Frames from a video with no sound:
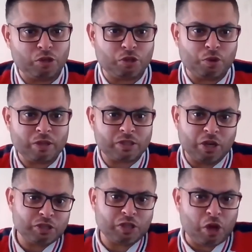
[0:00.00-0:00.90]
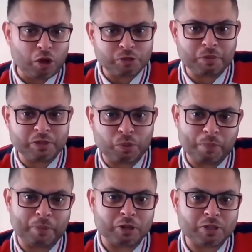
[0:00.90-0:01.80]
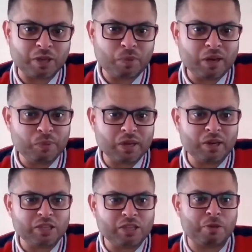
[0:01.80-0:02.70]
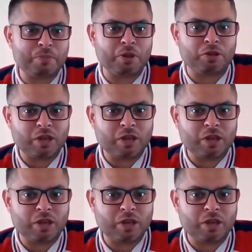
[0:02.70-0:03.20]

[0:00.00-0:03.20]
So it's not just a hospital we're building. Well, we can literally build